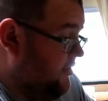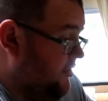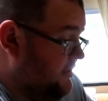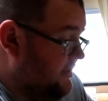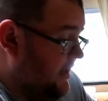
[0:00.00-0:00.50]
I've
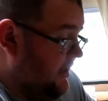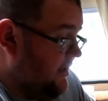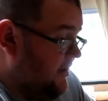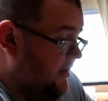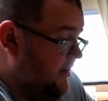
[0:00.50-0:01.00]
got to say
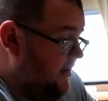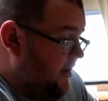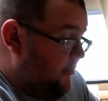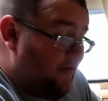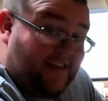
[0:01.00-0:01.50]

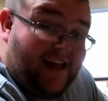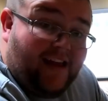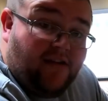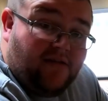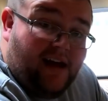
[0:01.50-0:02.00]
a big
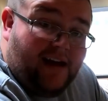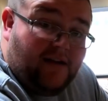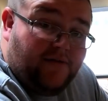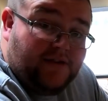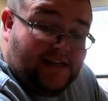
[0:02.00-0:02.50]
thank you to
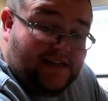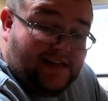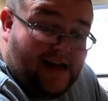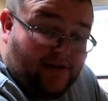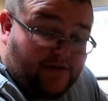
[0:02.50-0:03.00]
Halo for
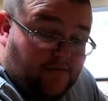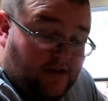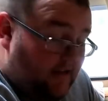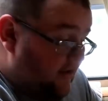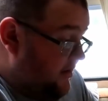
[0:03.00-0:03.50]
sending it out to
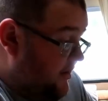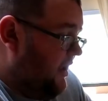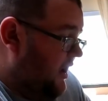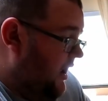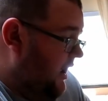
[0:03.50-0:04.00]
me.
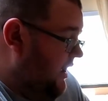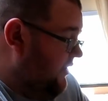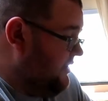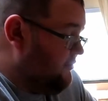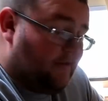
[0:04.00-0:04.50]

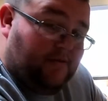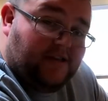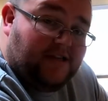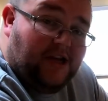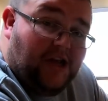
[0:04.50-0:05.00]
This must be
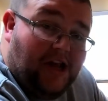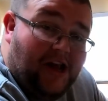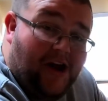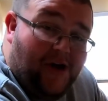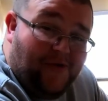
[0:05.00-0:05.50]
the
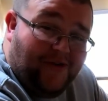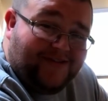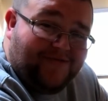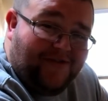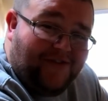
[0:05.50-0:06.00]

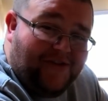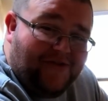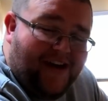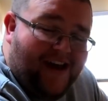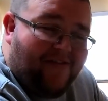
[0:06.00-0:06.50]
slowest
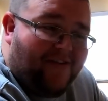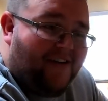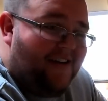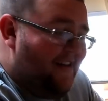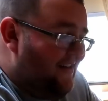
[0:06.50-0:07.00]
review
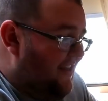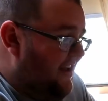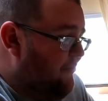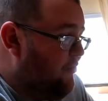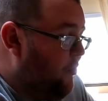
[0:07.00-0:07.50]
ever. They
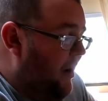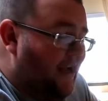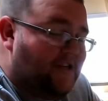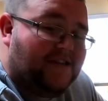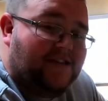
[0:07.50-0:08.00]
have
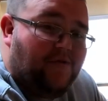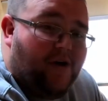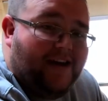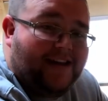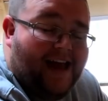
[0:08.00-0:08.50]
patiently
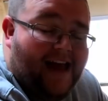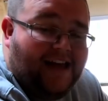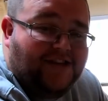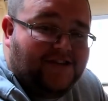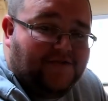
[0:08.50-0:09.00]
waited
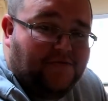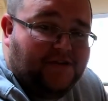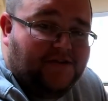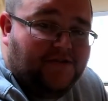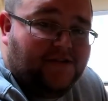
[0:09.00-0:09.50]
ages for me
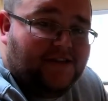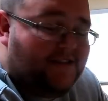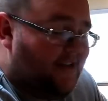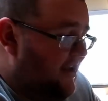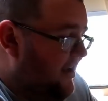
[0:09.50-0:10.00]
to do
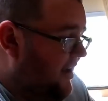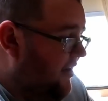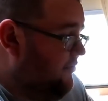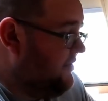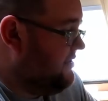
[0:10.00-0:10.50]
this.
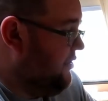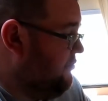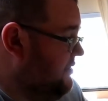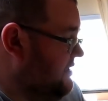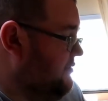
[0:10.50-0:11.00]
I've been so
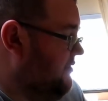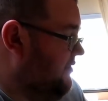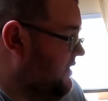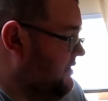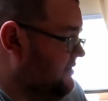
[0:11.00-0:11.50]
busy with
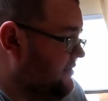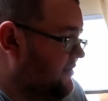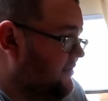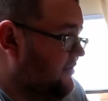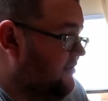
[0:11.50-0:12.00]
things
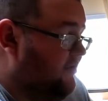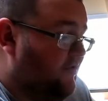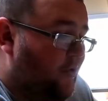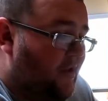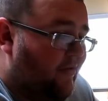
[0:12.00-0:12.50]
and
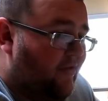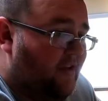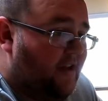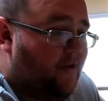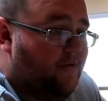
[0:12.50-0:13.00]
doing other
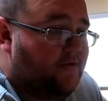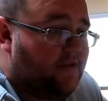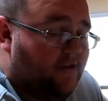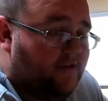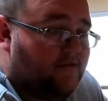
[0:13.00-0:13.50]
videos
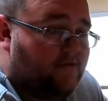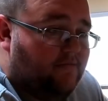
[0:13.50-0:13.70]
that are,